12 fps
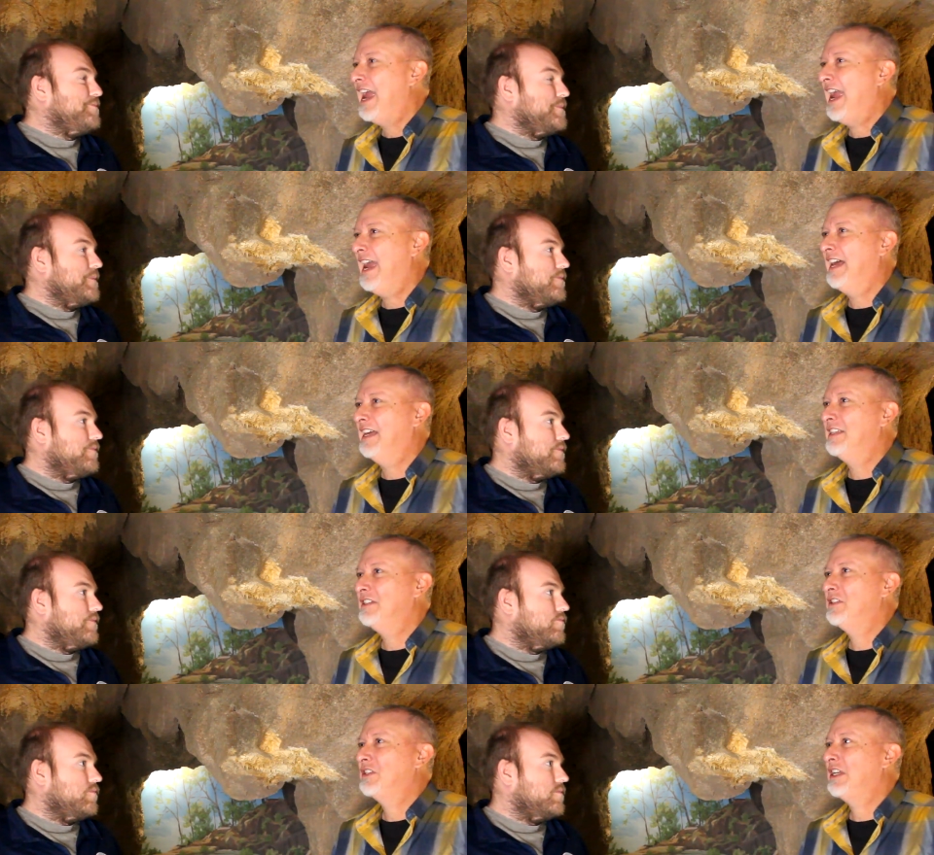
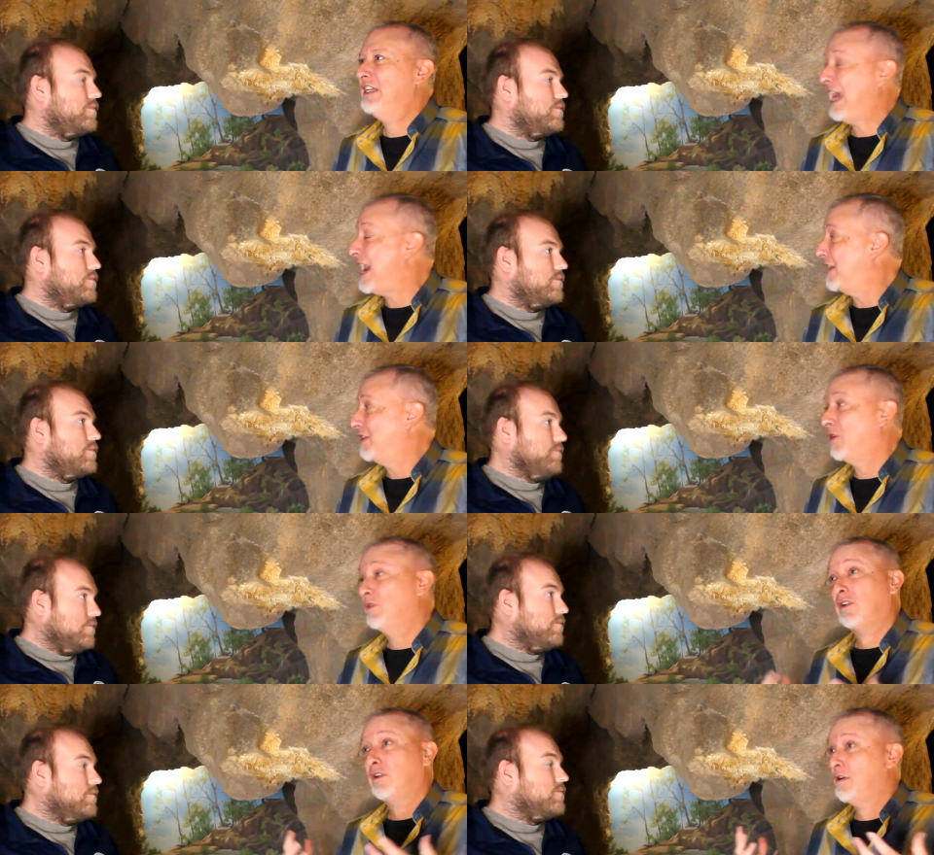Speaker 1: And yeah,
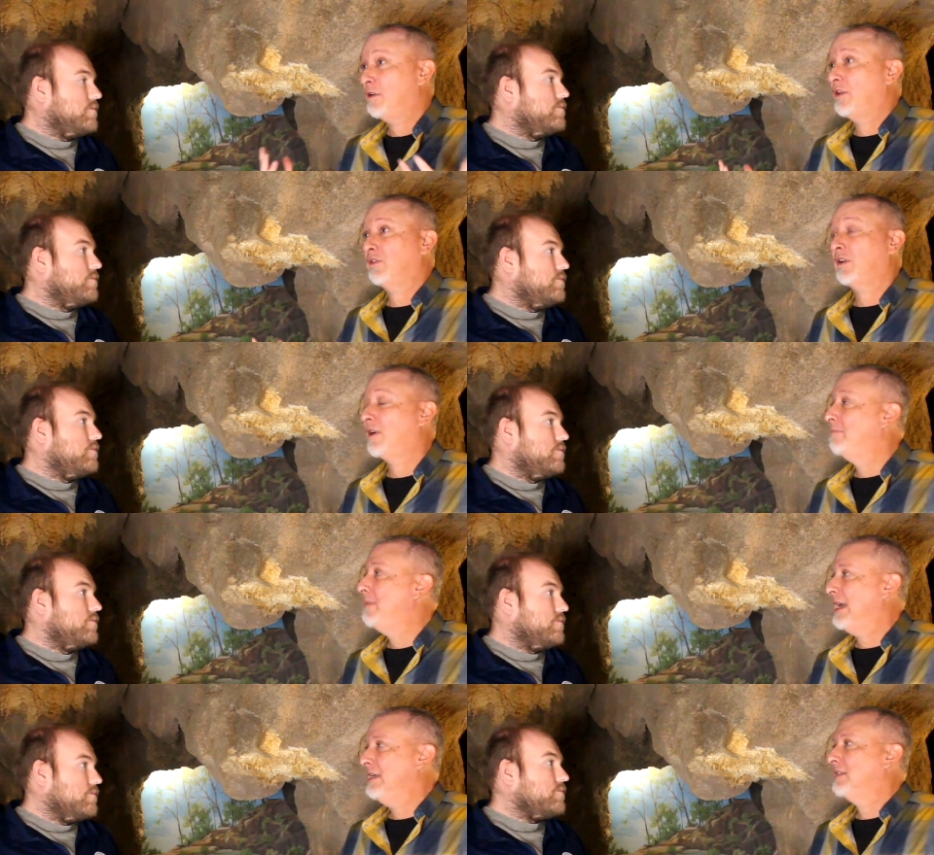those are those are
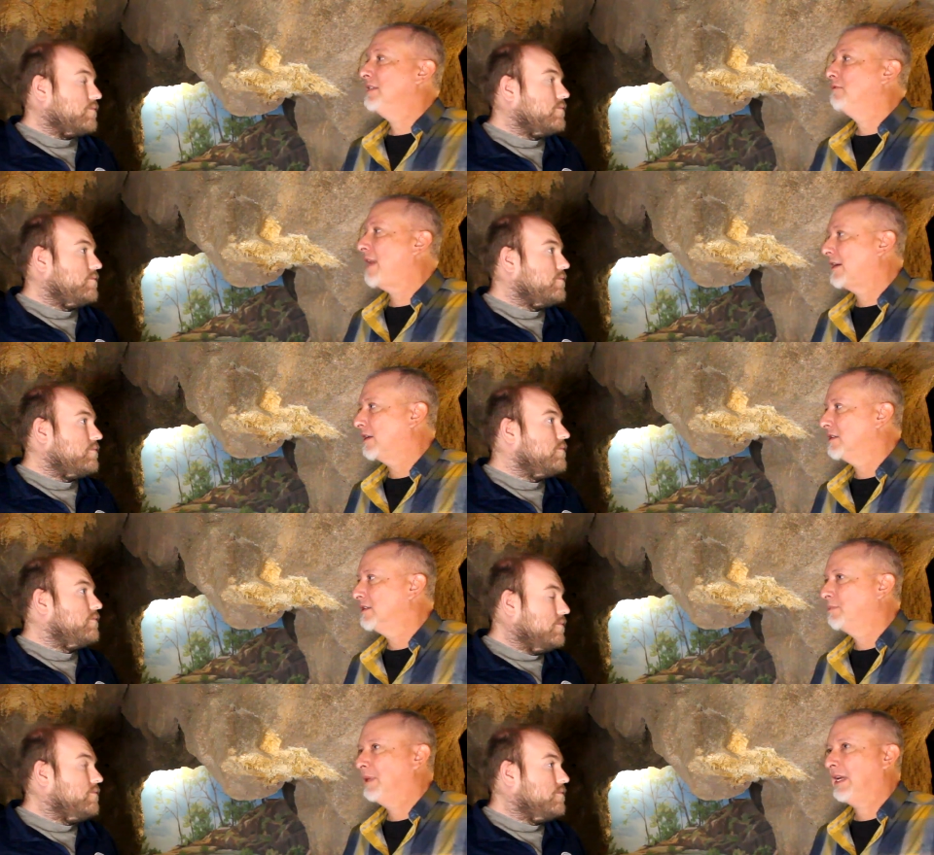amazing
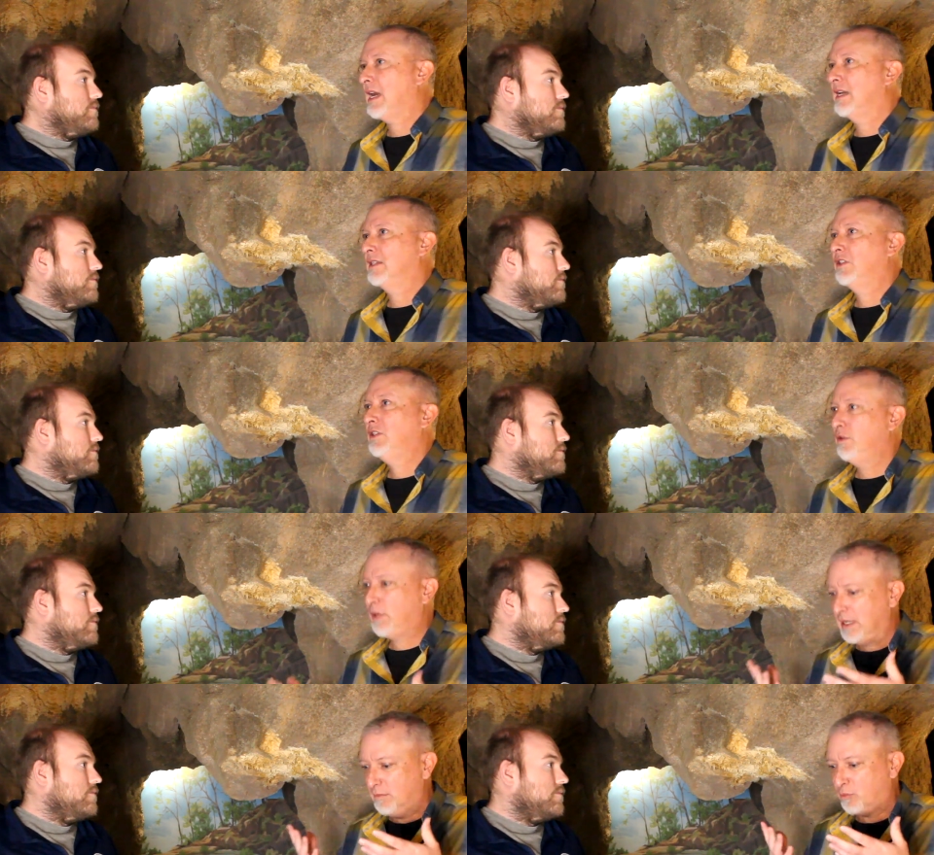records because
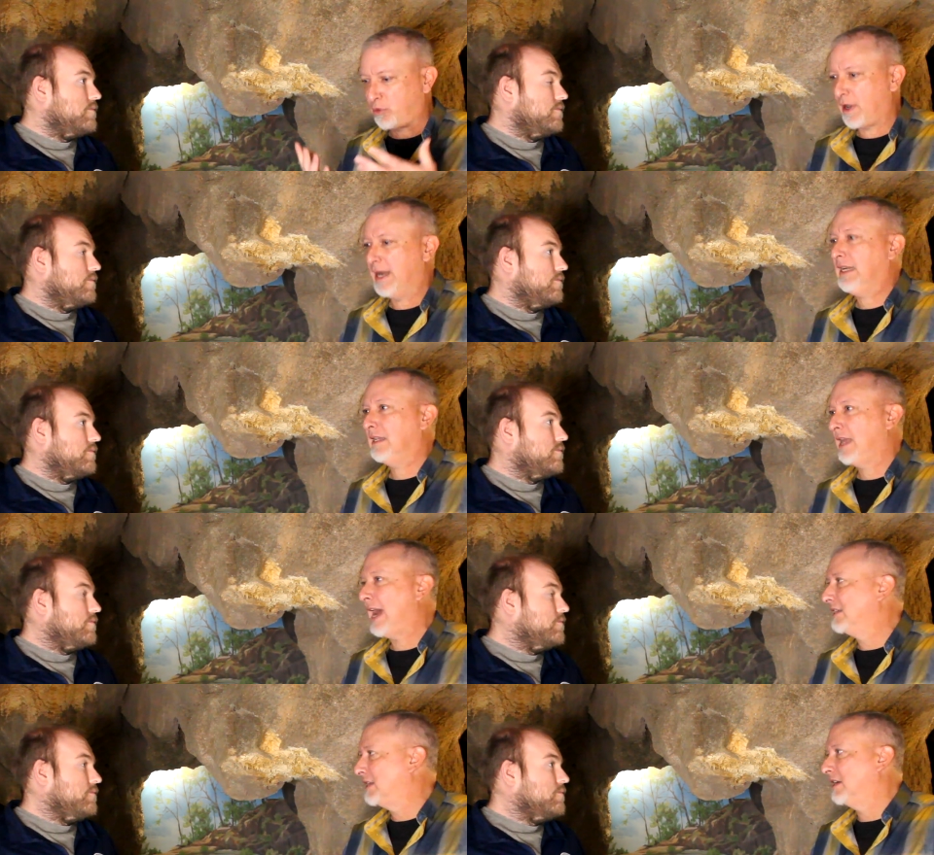you can break
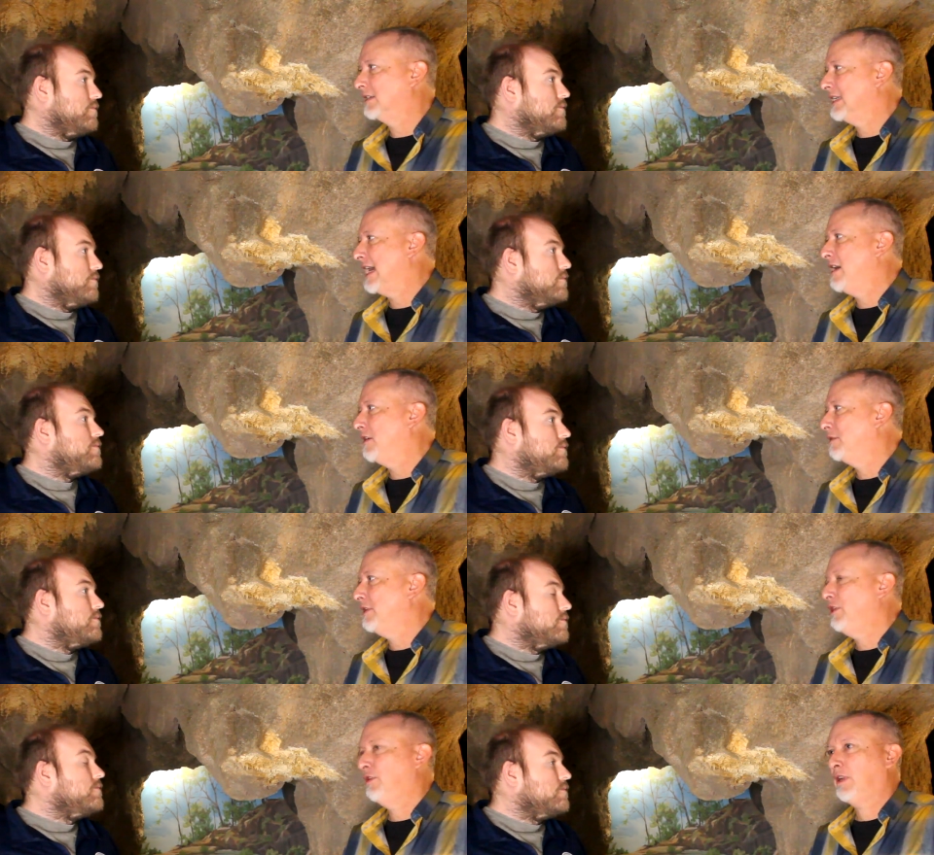that dung
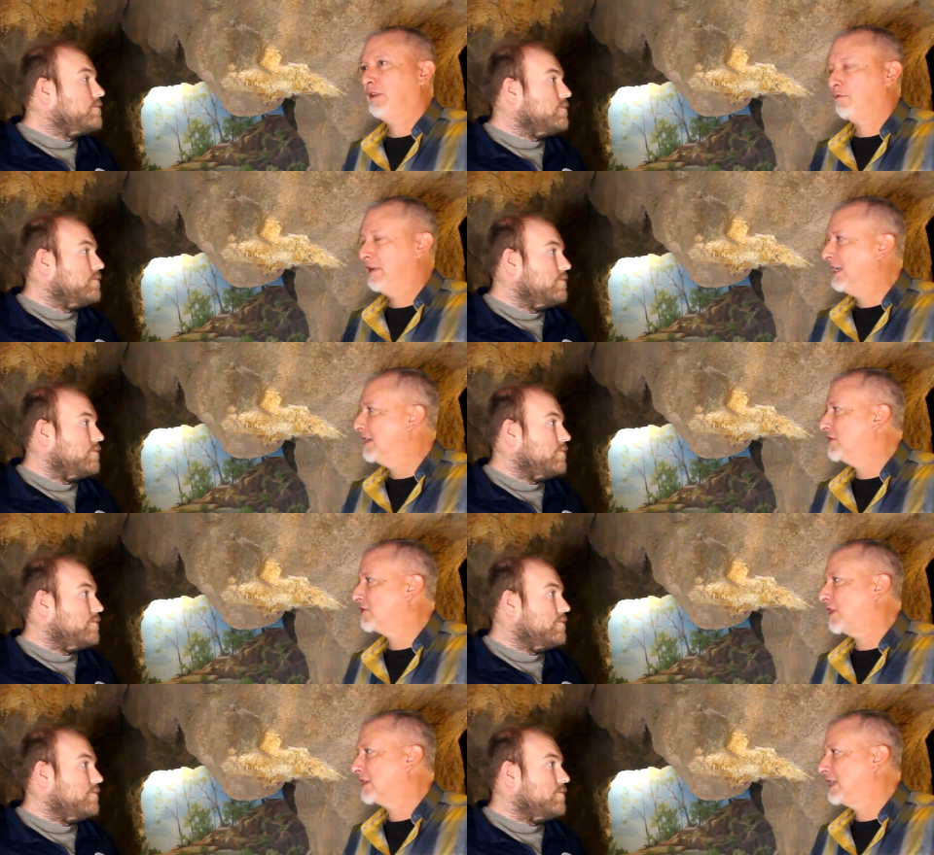down, you can
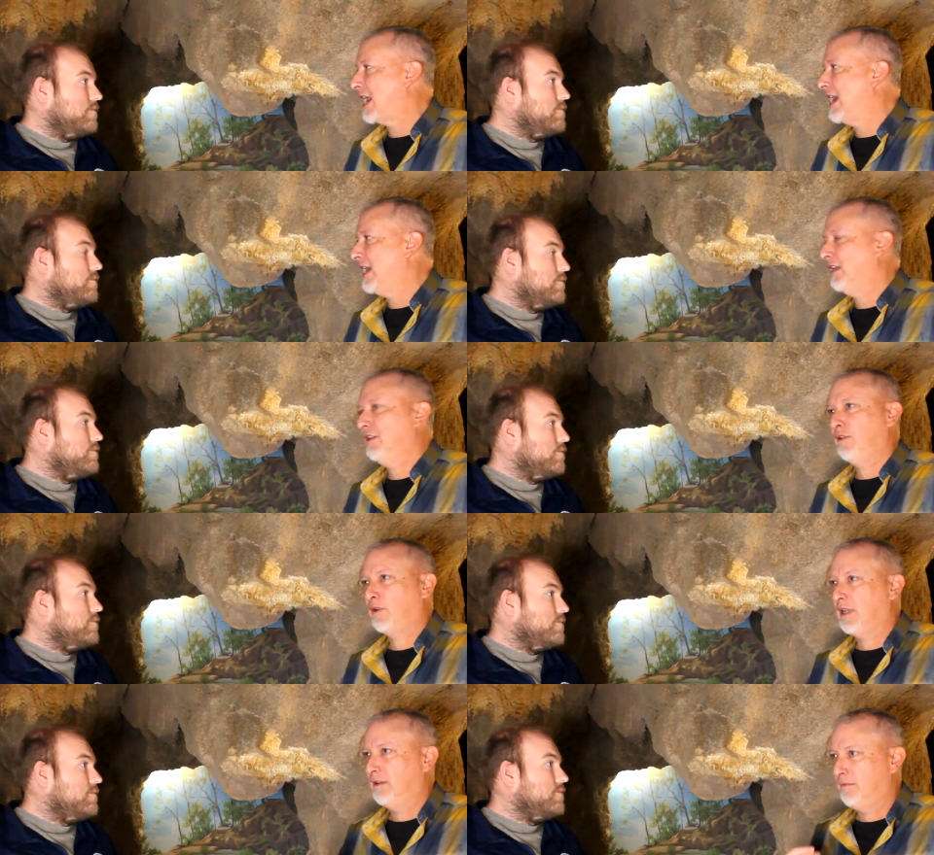reconstruct diet,
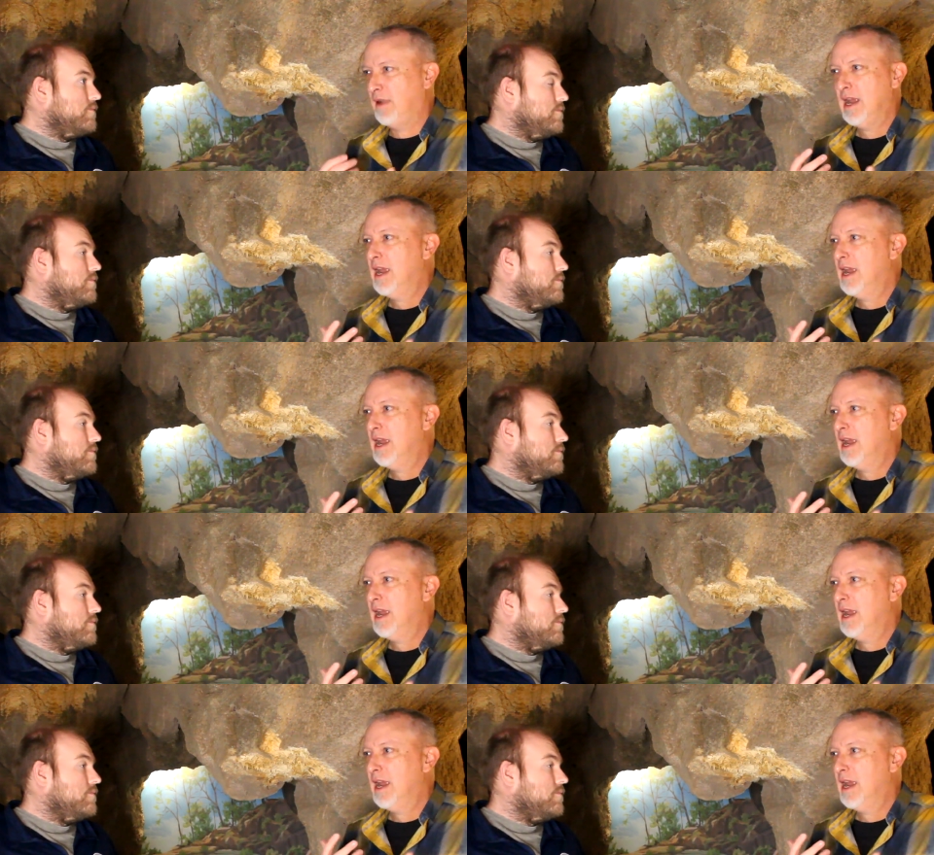you can